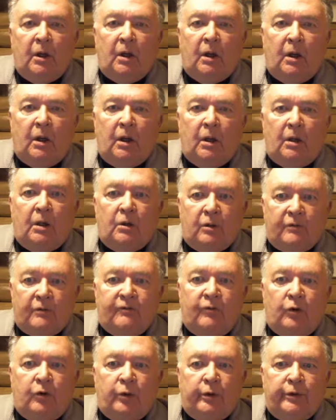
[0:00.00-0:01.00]
Look
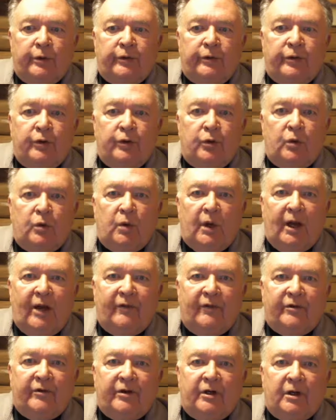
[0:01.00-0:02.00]
forward to
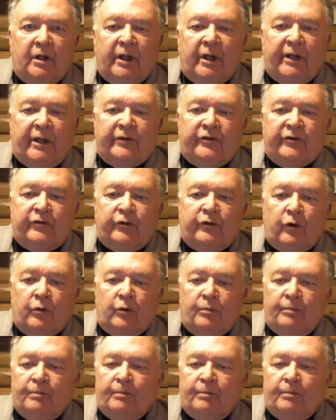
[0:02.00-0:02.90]
having you in class this term.